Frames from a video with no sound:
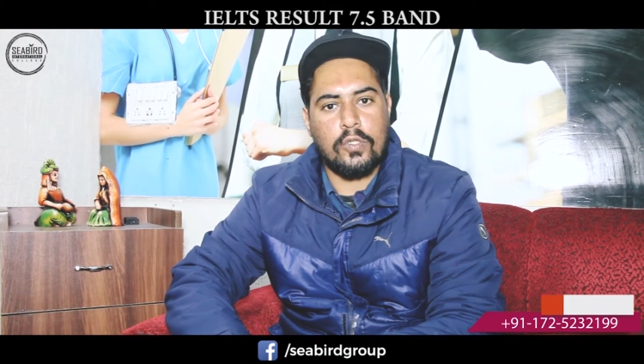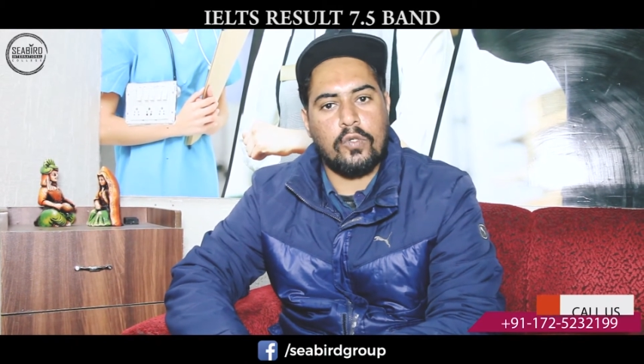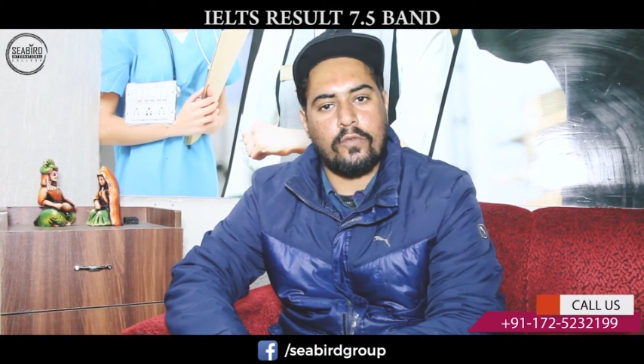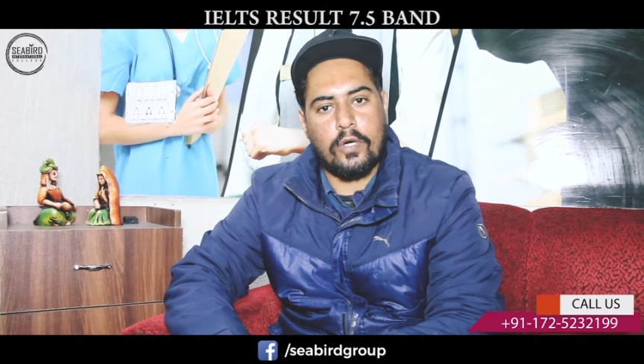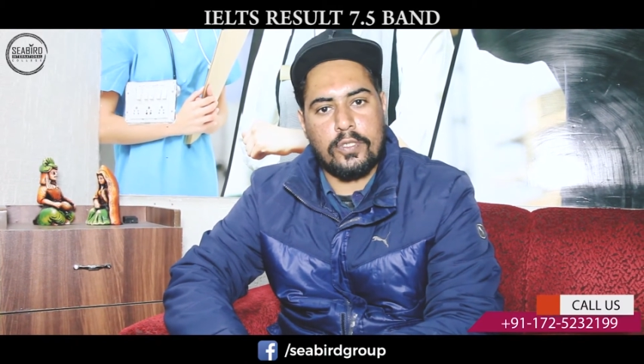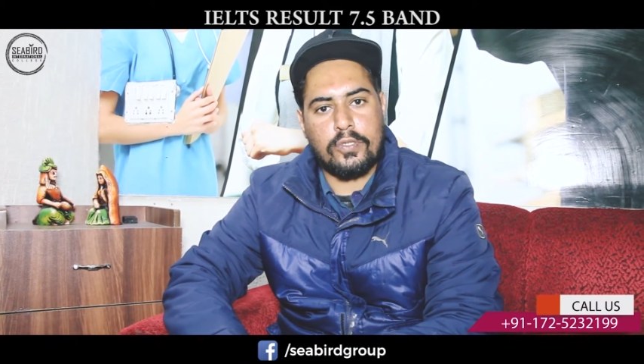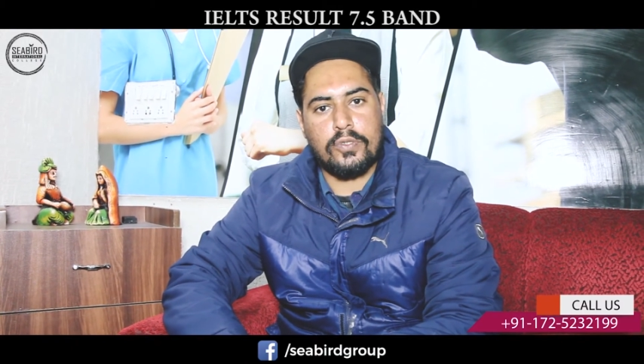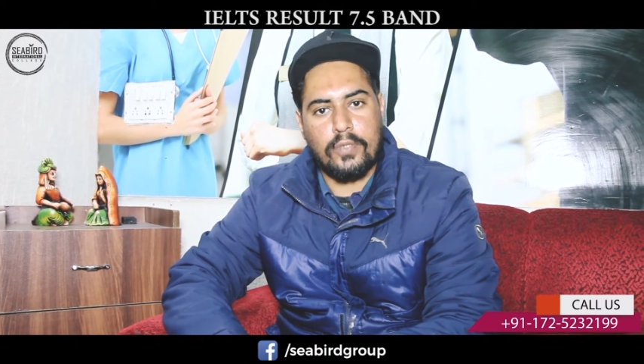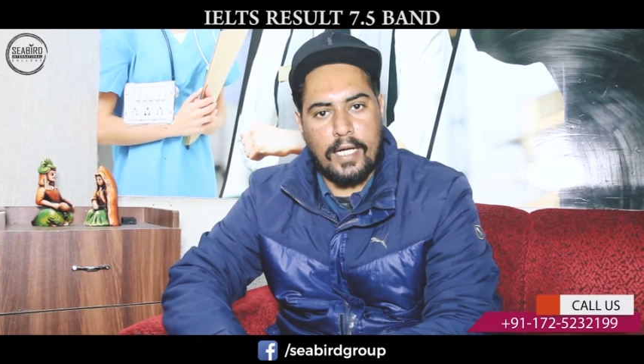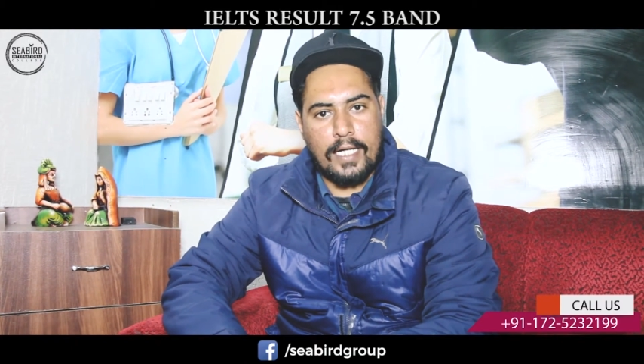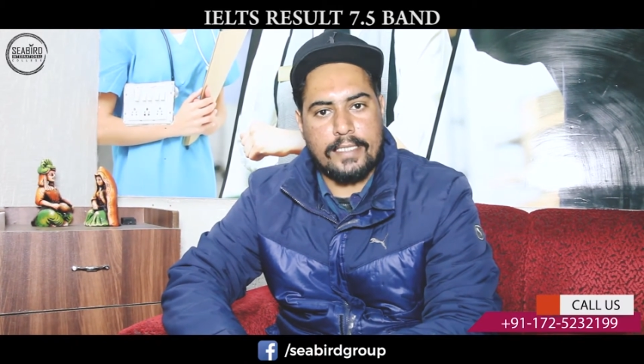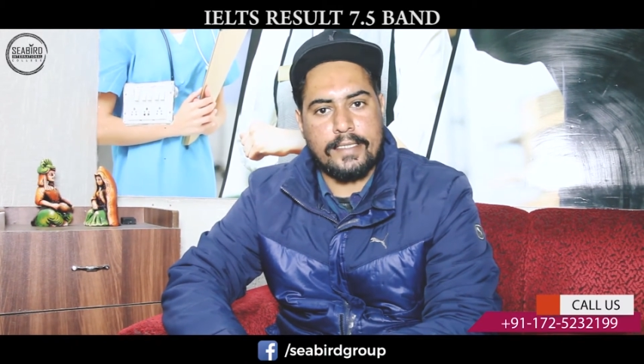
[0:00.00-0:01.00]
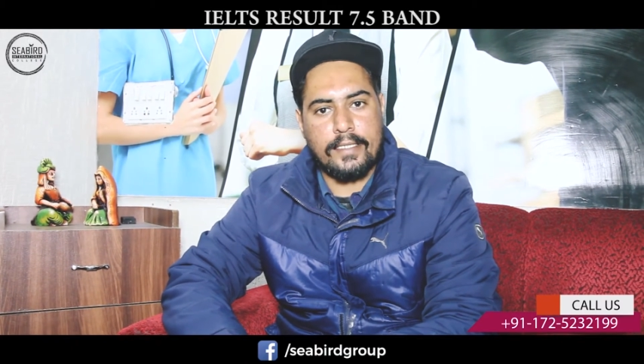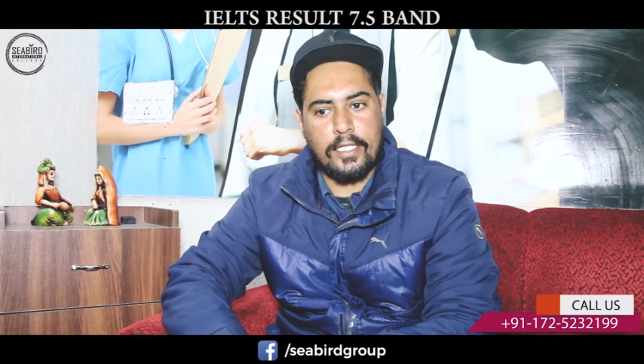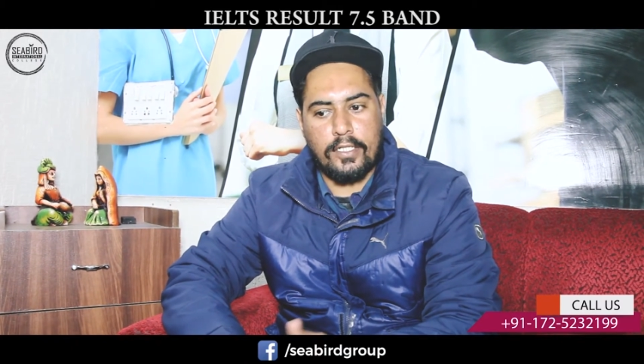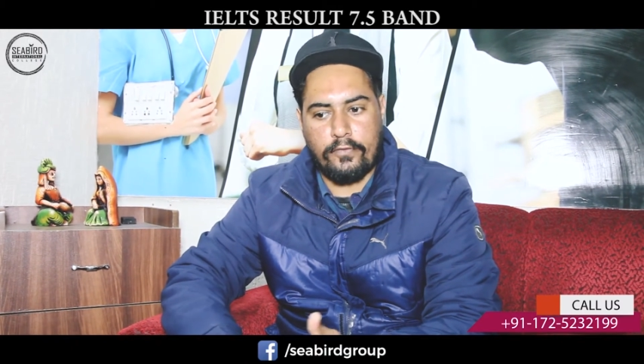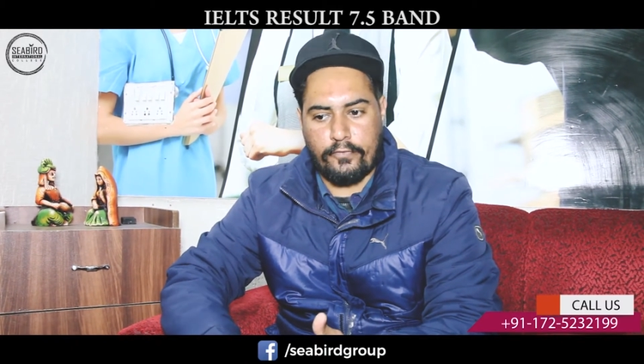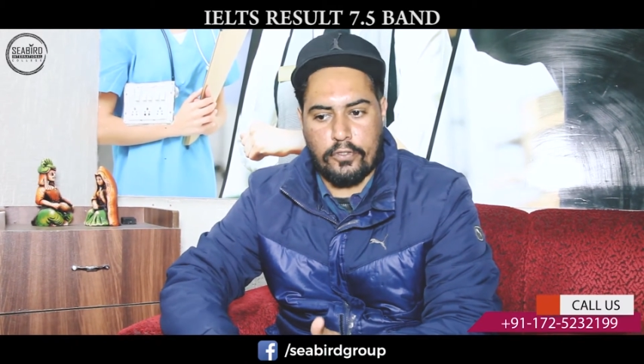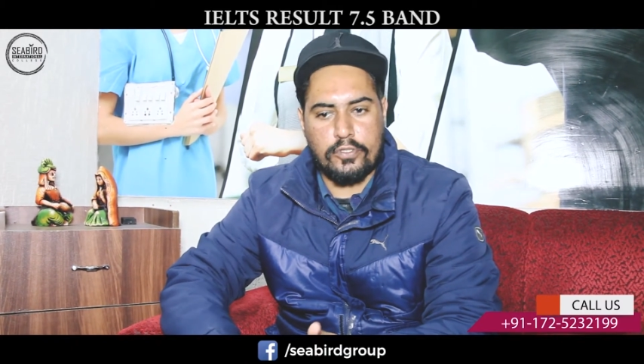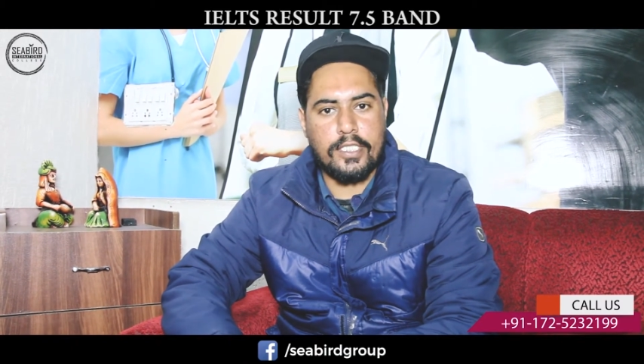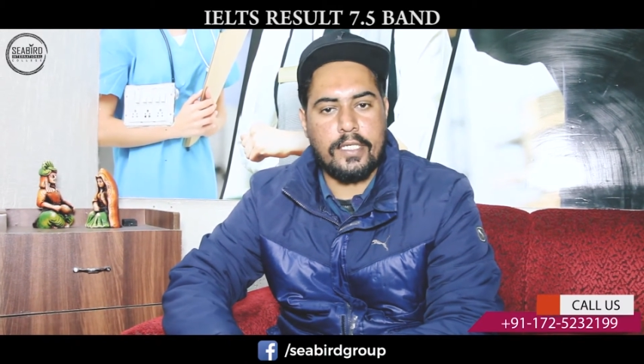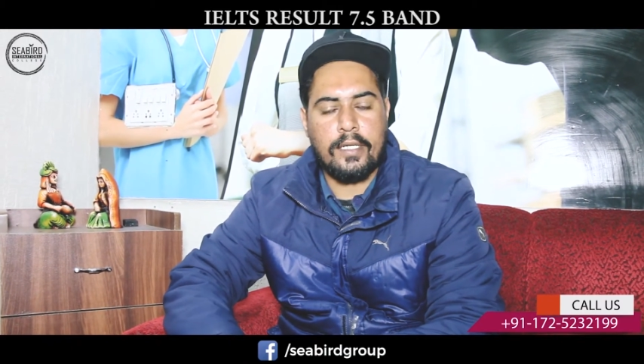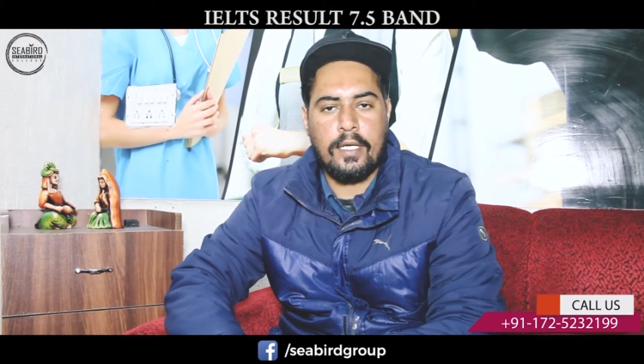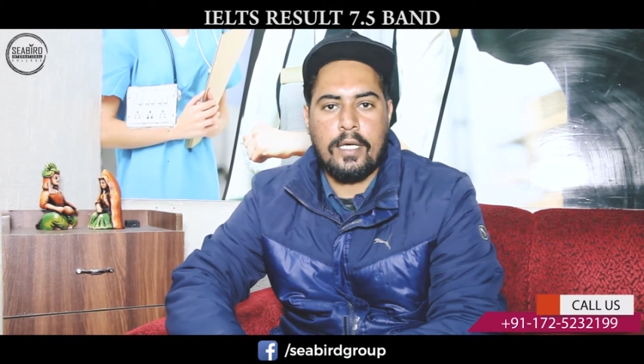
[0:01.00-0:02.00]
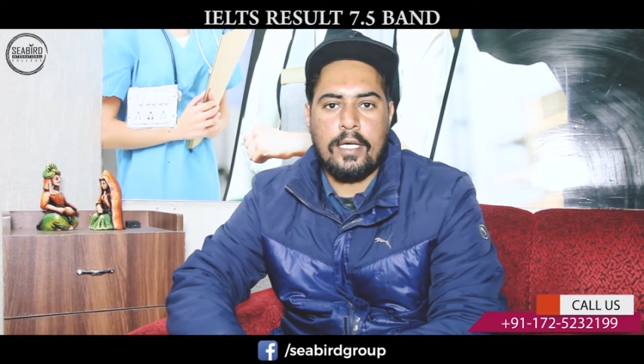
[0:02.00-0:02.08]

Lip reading: who want to do IELTS in future,